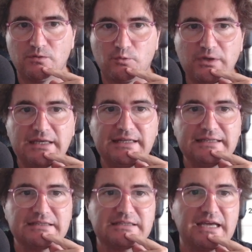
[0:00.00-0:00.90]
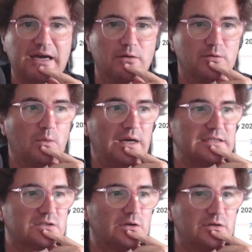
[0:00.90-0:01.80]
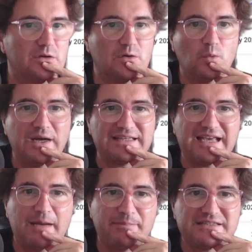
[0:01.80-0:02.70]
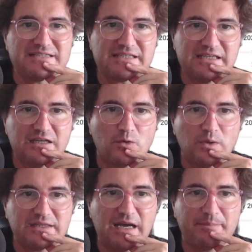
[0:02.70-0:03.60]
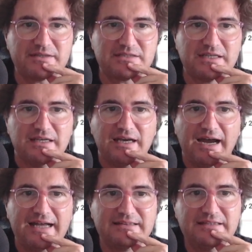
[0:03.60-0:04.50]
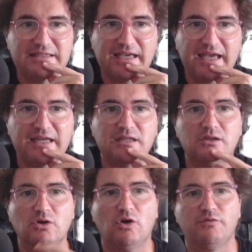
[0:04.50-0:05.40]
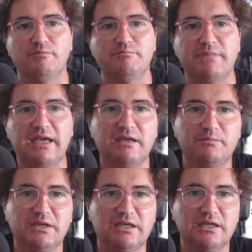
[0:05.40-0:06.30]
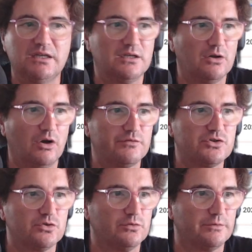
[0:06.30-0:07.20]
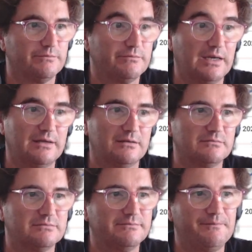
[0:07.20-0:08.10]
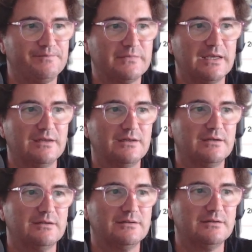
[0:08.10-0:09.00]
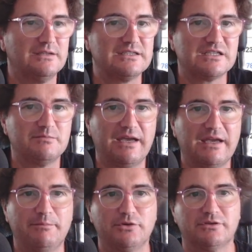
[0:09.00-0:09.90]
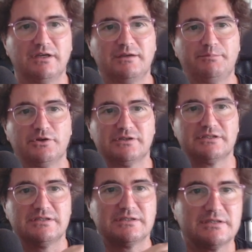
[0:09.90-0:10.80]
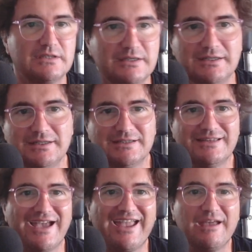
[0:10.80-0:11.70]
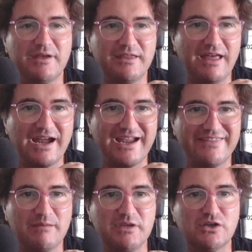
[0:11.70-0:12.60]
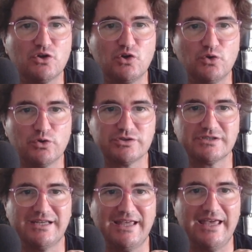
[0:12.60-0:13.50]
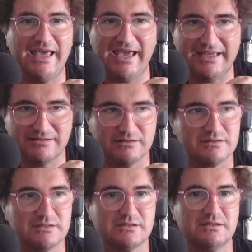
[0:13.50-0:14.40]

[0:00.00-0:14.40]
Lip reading: really down. What's going on? What happens here? What happens at the end of May, beginning of June? Well, this is my hypothesis. The academic course ends.